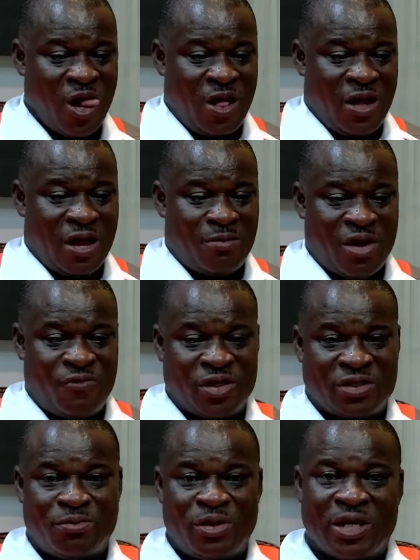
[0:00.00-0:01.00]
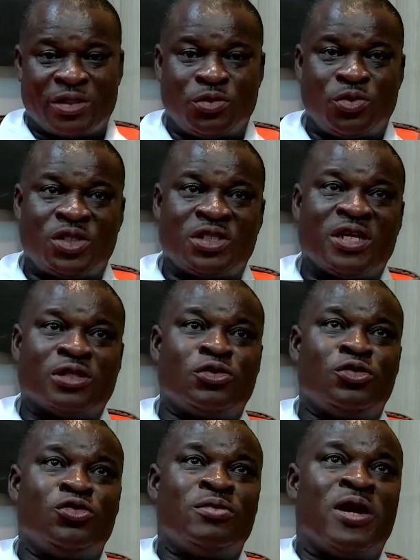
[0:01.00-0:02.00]
I'm having a similar situation at
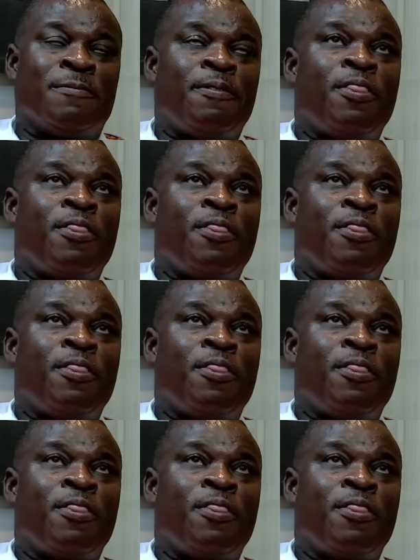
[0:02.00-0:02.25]
Duma.